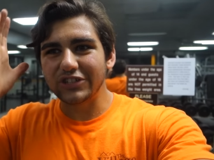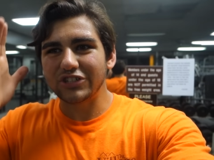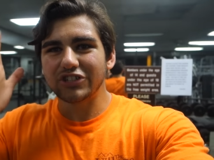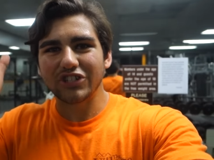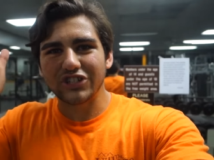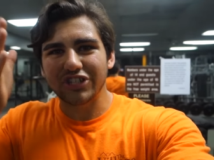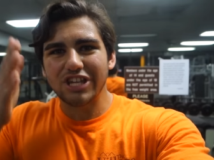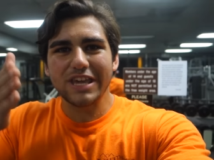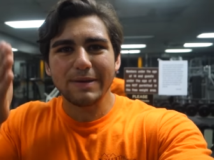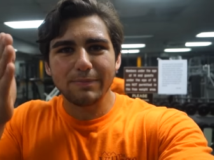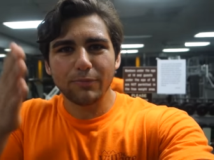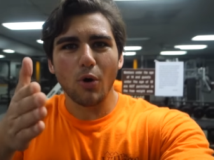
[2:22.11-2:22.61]

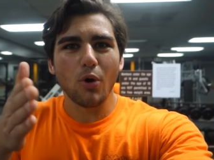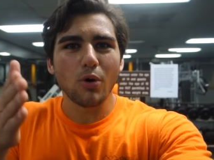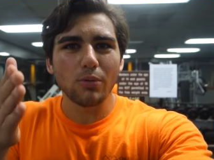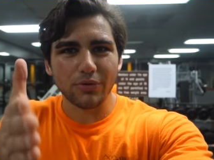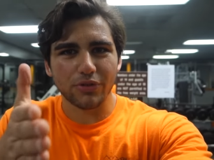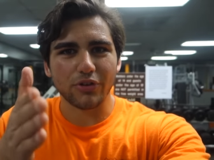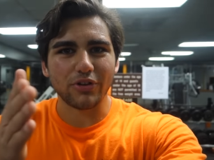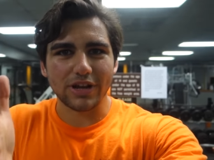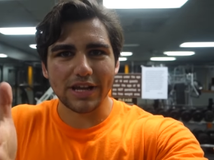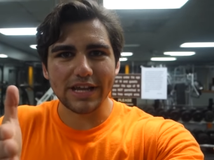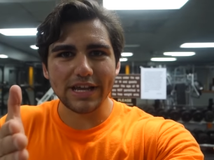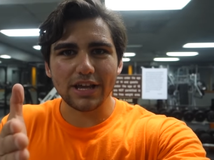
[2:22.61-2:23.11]
just keep going
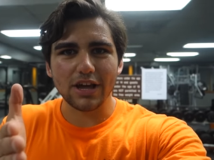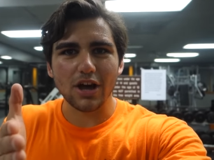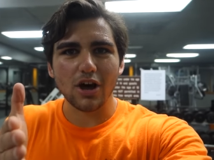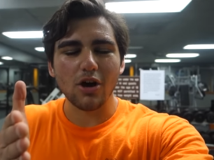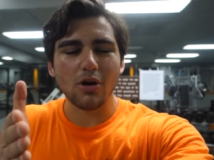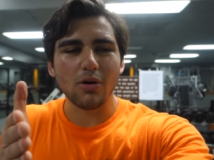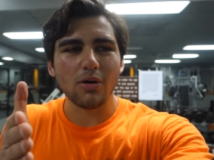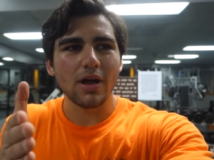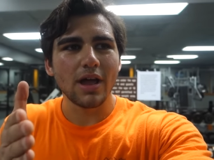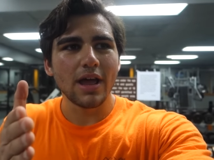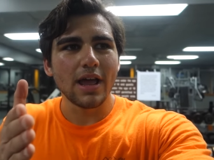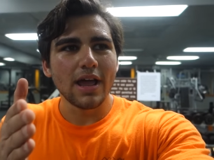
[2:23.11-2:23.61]
with your
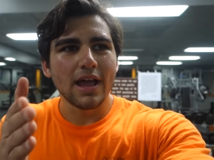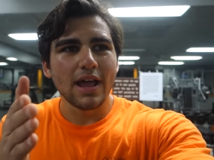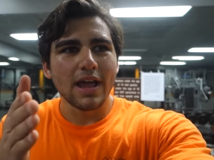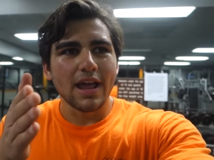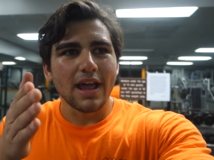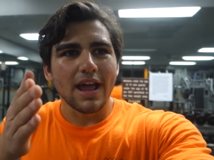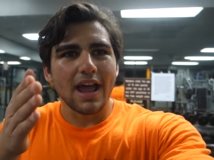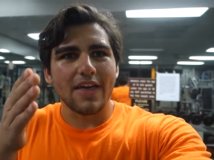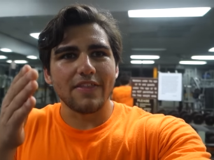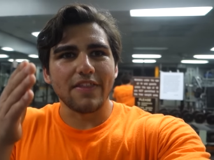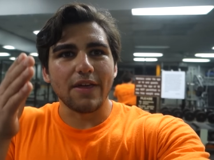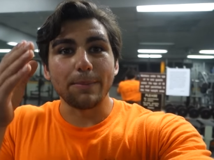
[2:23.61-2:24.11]
ego
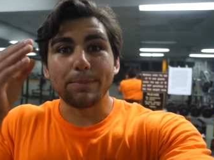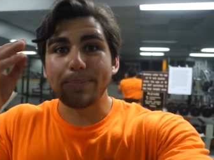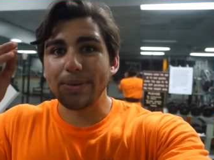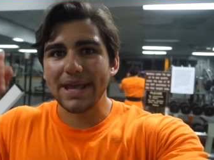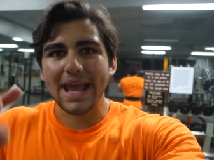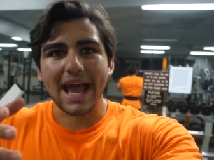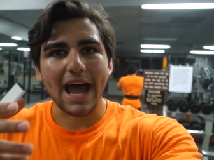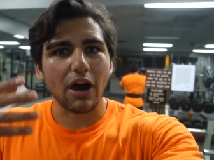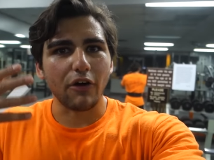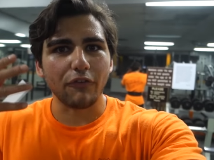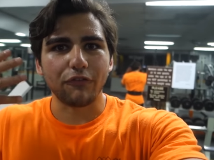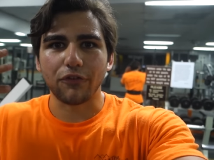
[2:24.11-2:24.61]
and then
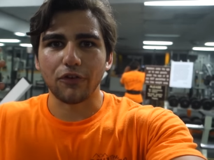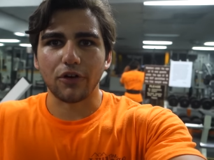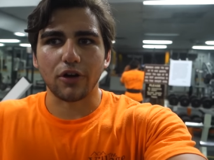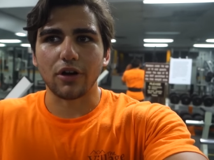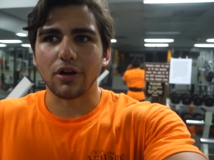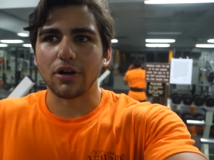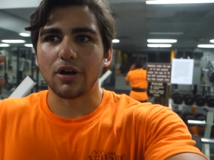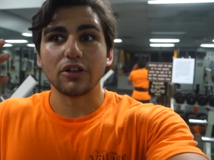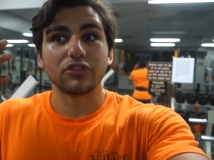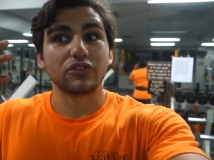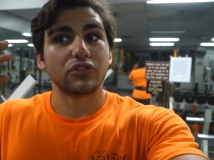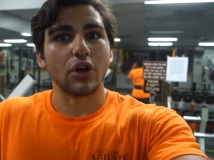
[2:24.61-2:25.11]
be out
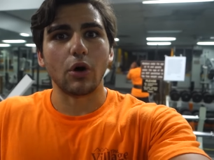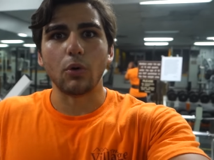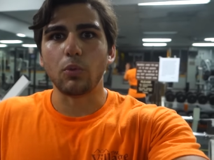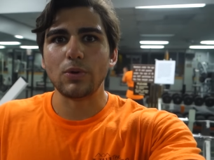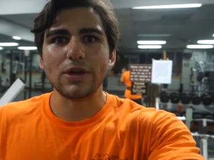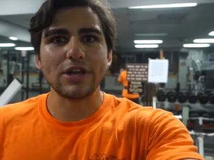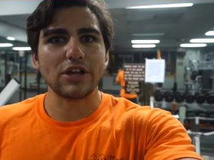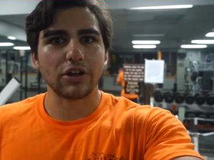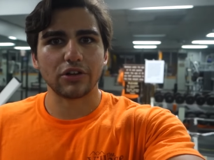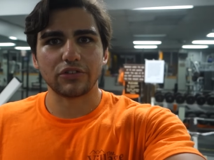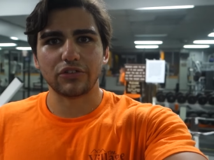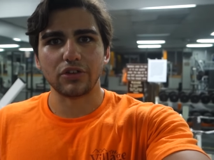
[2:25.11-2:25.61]
for a
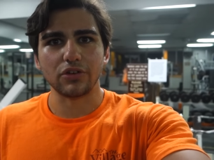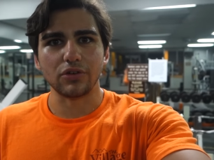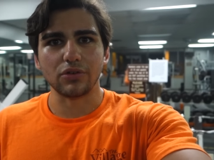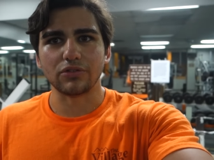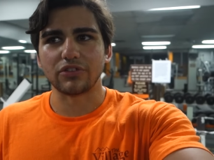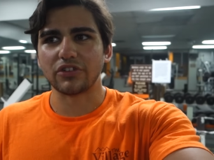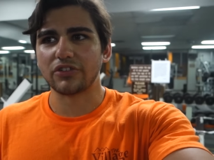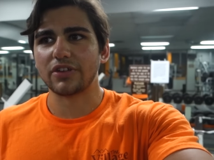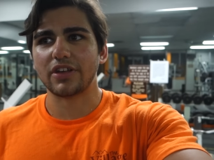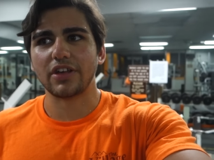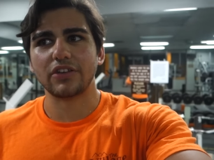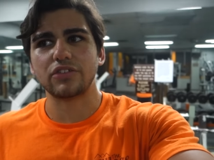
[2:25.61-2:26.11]
week or two
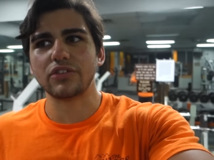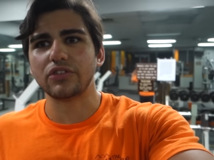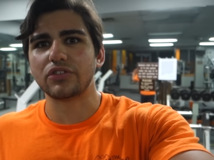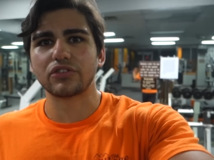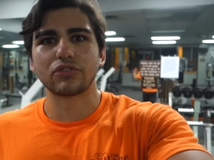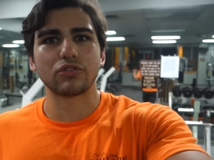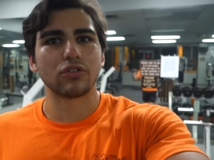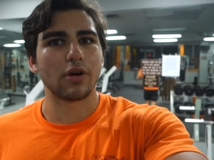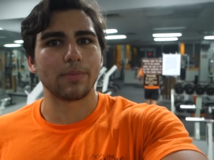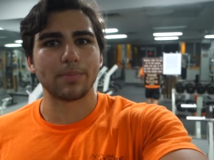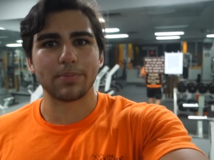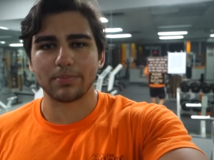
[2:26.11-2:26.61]
just because you
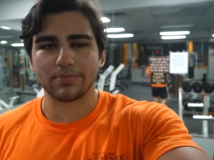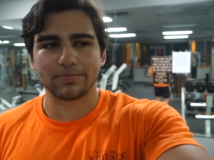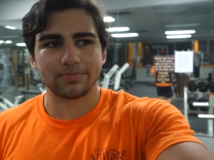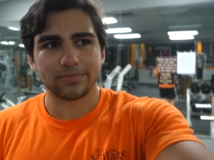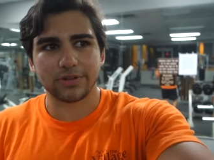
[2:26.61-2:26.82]
screw up